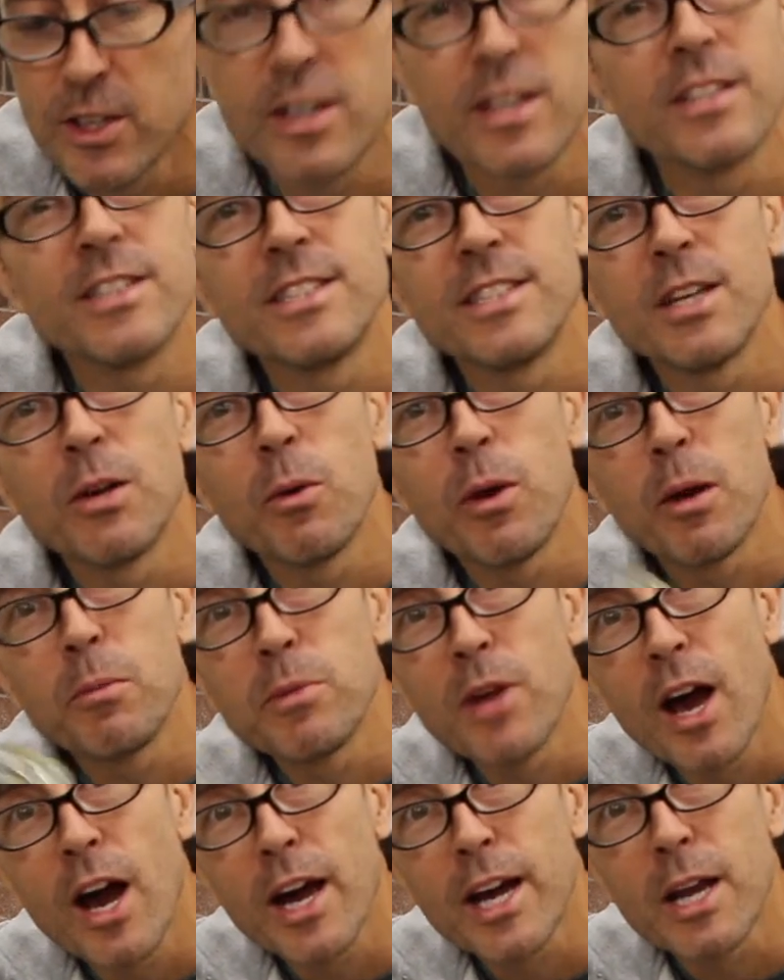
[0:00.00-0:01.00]
you can see what I'm
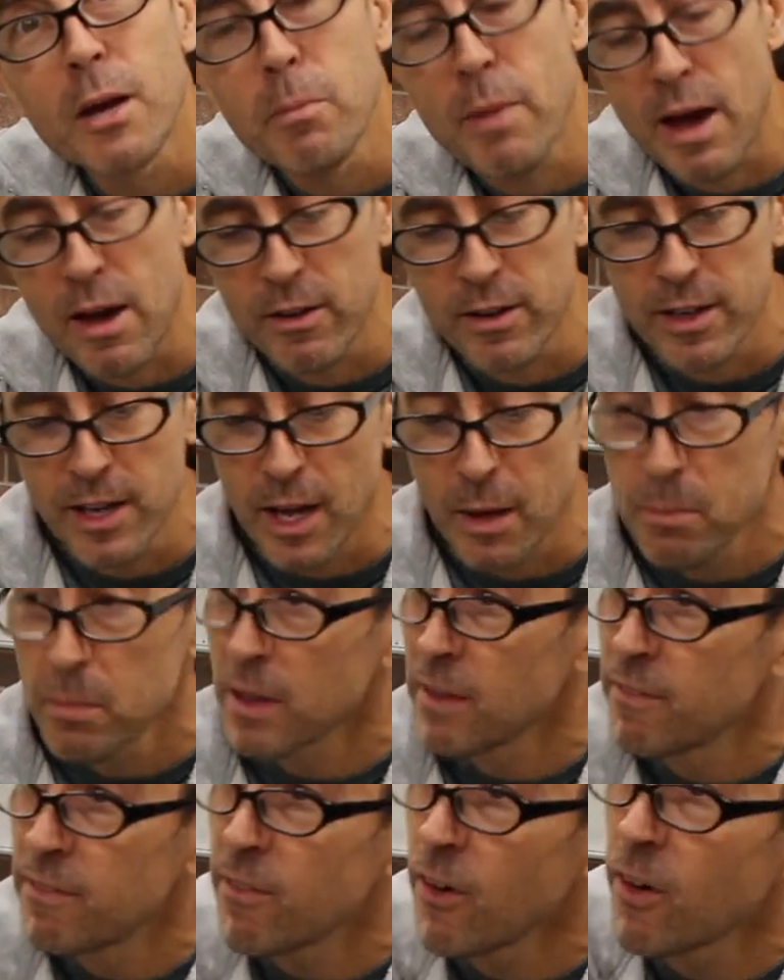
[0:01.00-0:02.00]
talking about and not
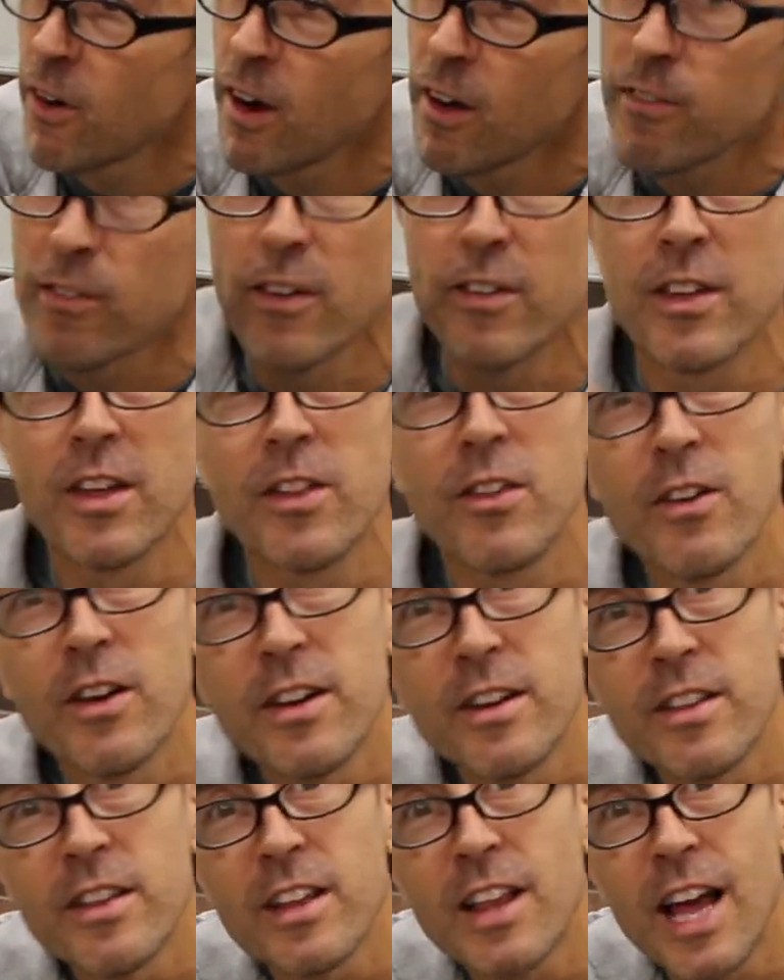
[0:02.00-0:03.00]
be far off on the other
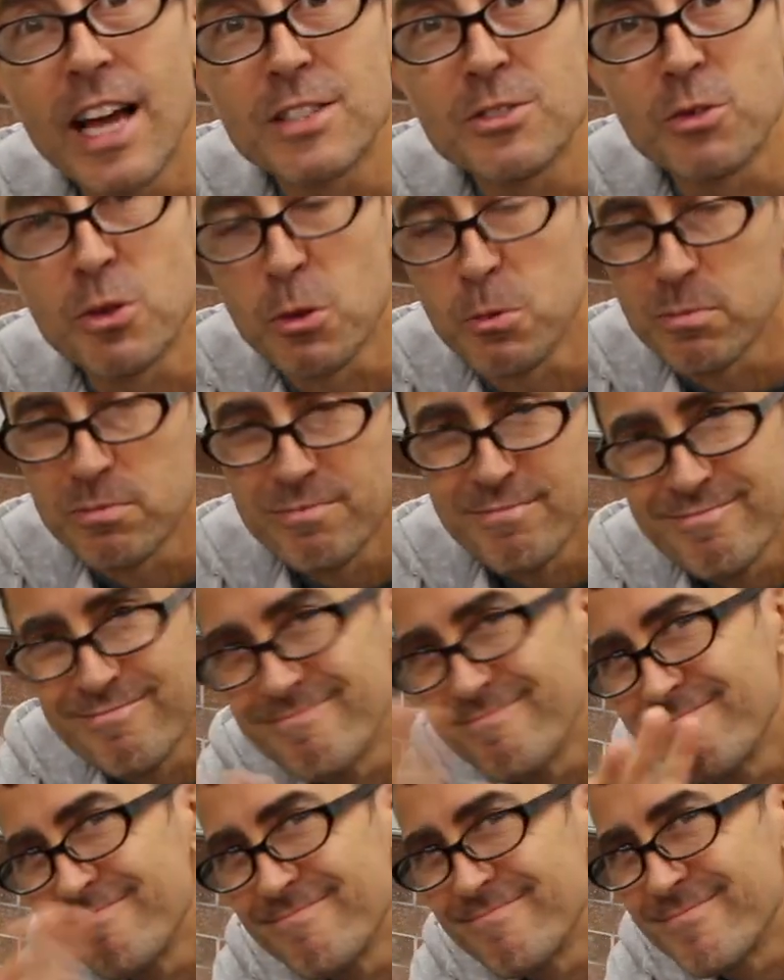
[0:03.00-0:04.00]
end of the classroom.
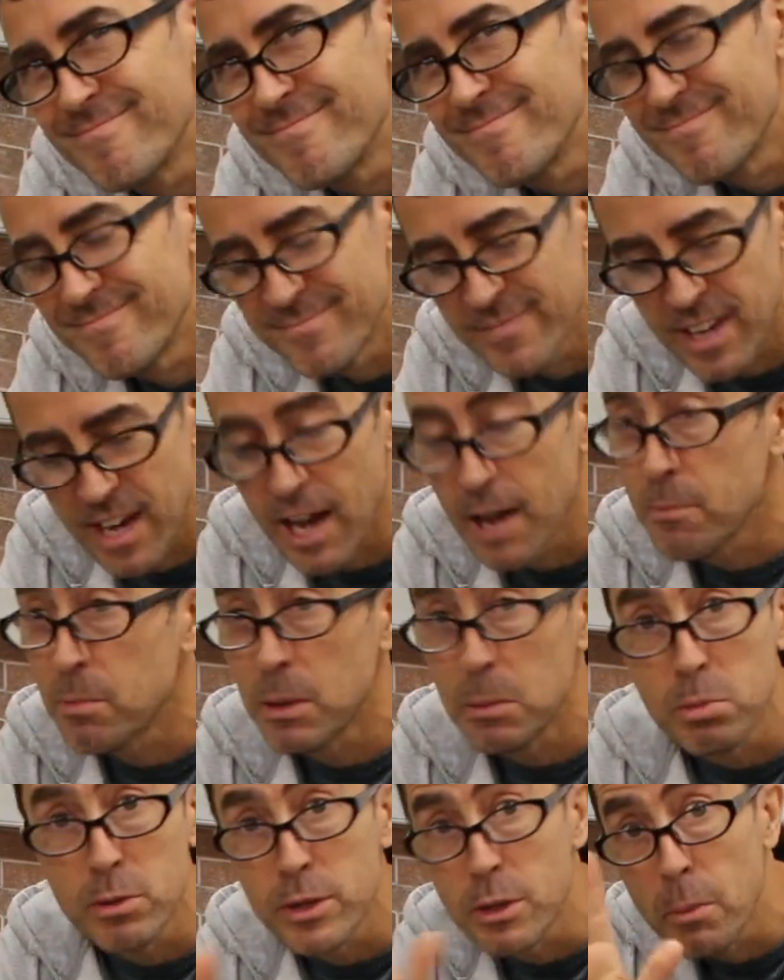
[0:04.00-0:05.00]
Hi
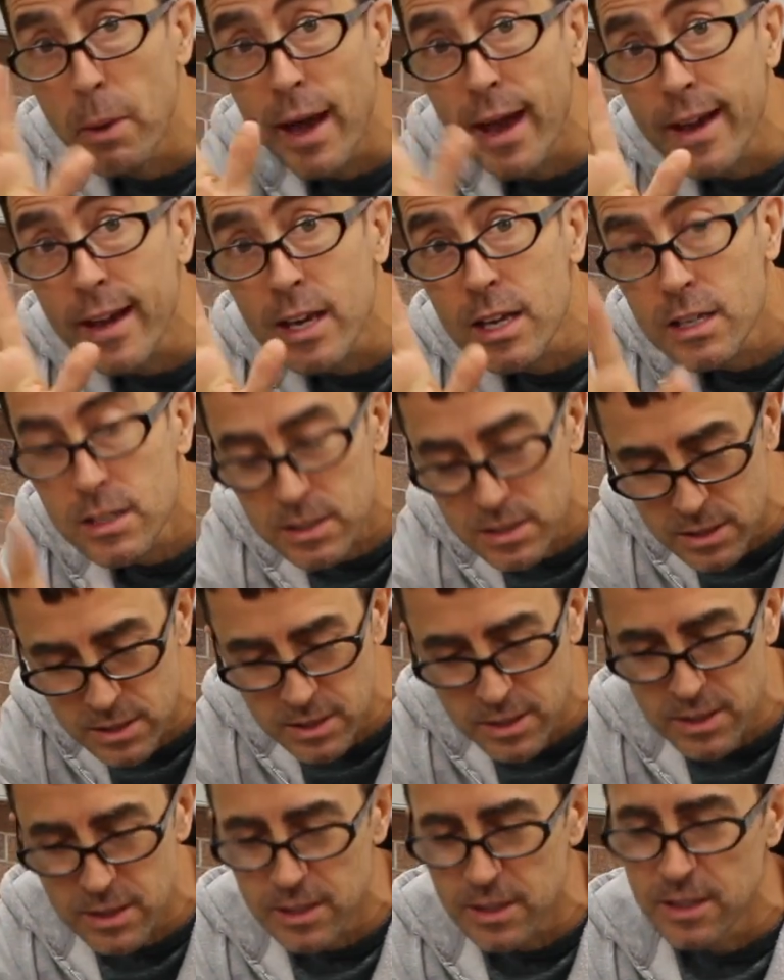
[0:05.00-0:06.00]
people in the back.
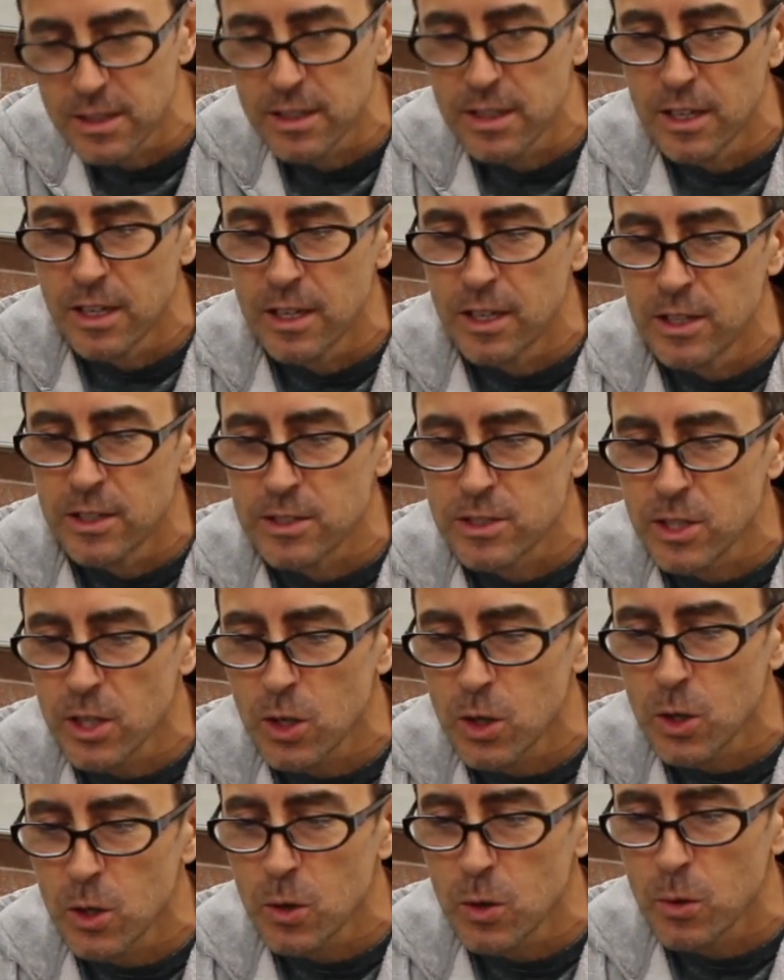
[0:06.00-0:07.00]

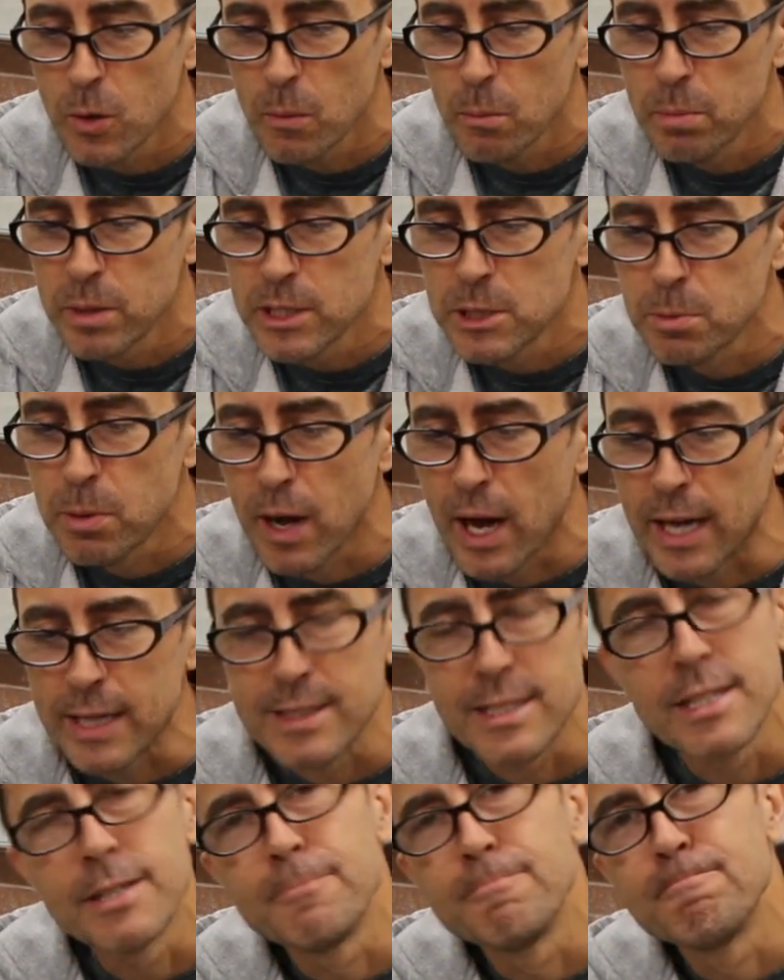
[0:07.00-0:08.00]
So, pinch
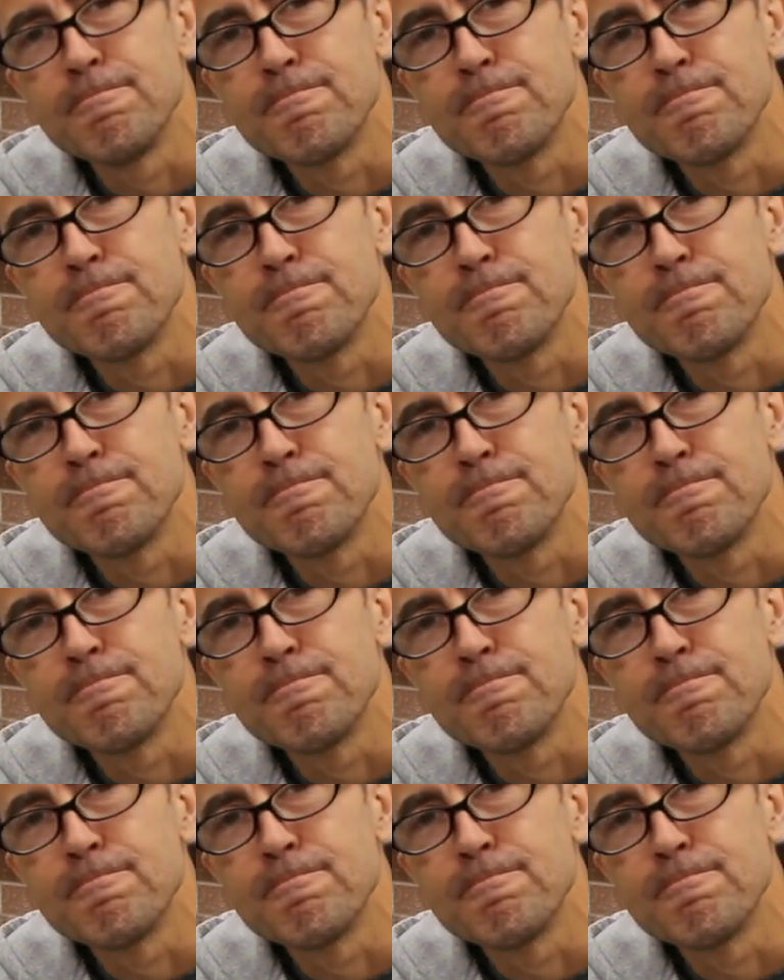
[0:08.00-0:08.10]
pot.